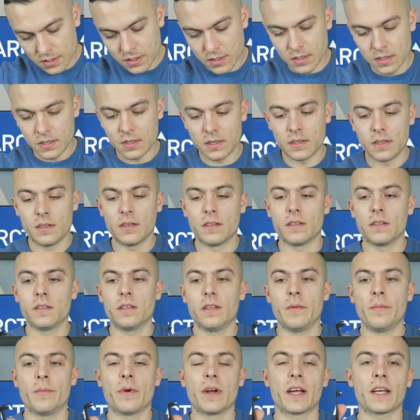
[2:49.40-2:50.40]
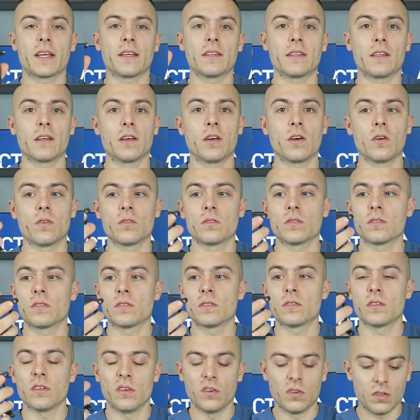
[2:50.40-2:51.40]
bracket that
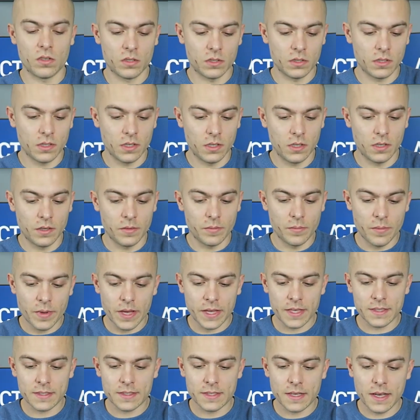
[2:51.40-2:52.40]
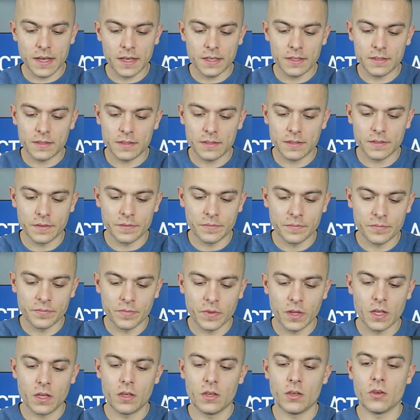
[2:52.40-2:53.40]
goes on the back side.
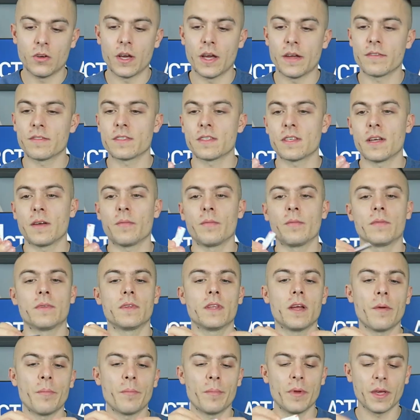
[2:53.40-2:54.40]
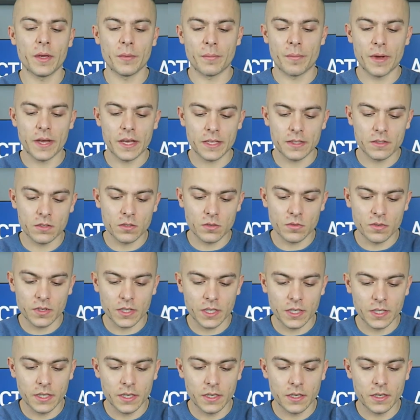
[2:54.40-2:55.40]
You have some dumping pads
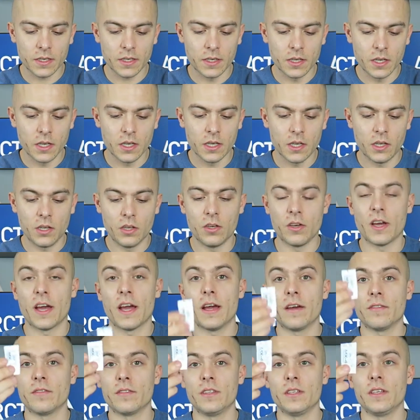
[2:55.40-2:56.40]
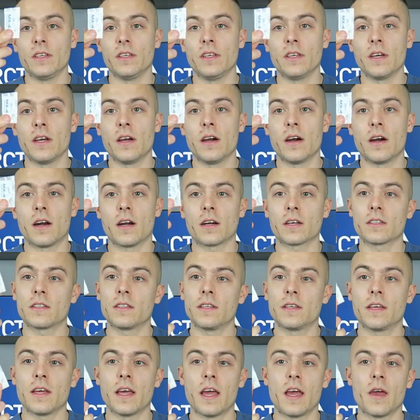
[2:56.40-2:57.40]
over here. You have the
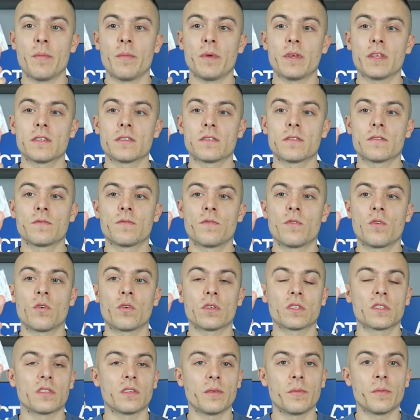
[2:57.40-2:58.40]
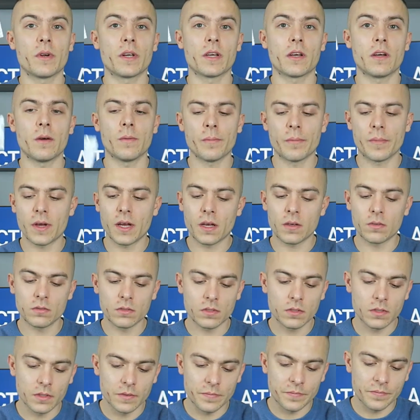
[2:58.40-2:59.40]
Arctic MX4 thermal
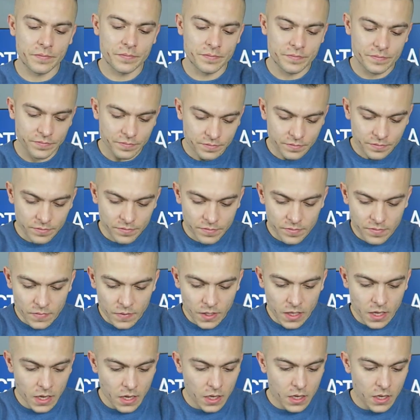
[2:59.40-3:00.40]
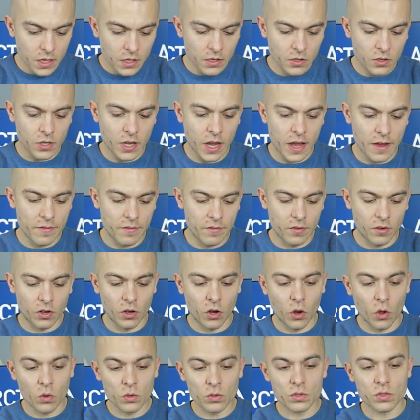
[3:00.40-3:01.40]
compound. You have
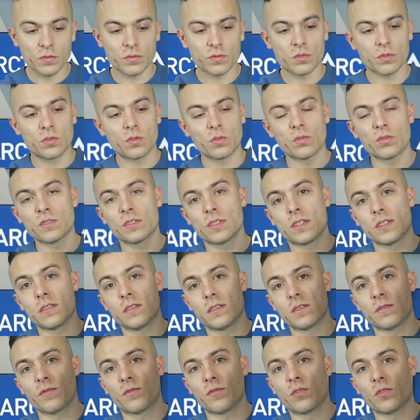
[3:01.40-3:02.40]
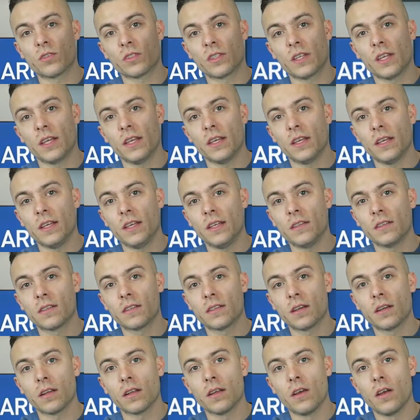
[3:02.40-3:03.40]
loads of screws. This is for the
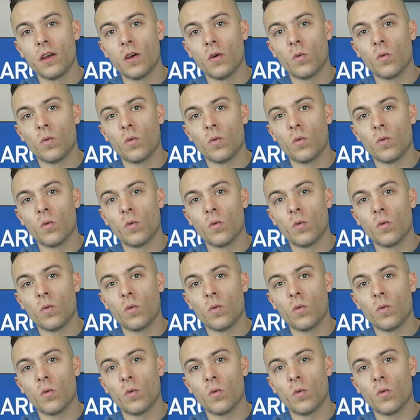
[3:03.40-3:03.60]
Intel